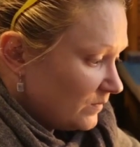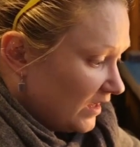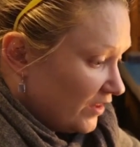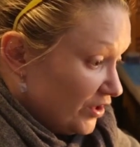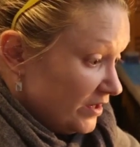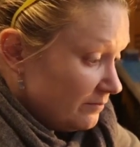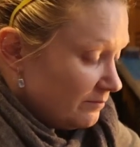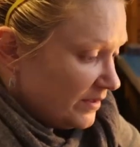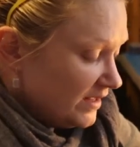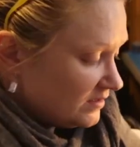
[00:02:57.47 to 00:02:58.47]
like
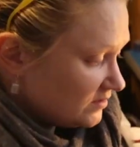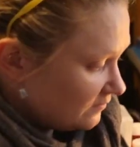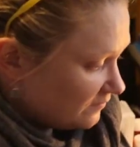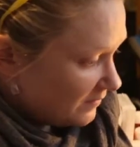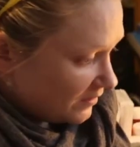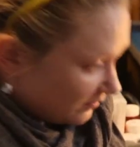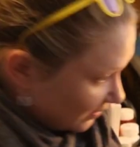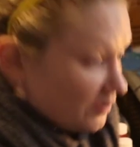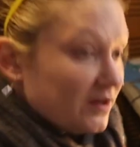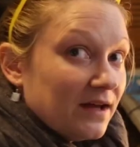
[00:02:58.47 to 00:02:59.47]
thin piece of metal
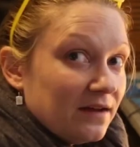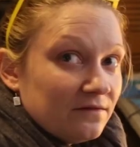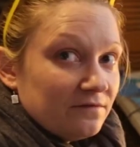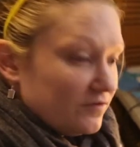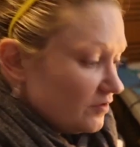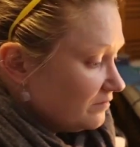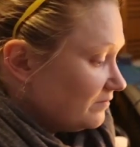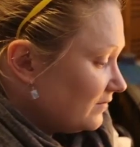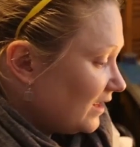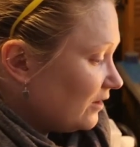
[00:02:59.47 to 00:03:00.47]
in your hand for
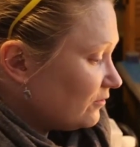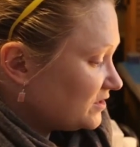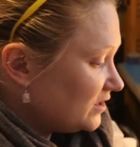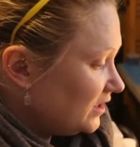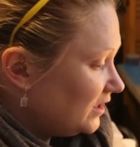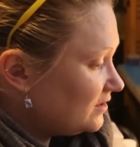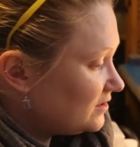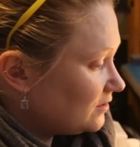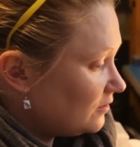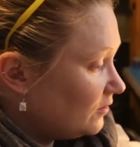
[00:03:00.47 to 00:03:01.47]
hours on end.
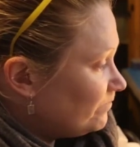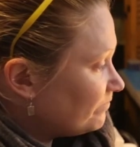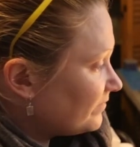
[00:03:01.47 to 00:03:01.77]
So I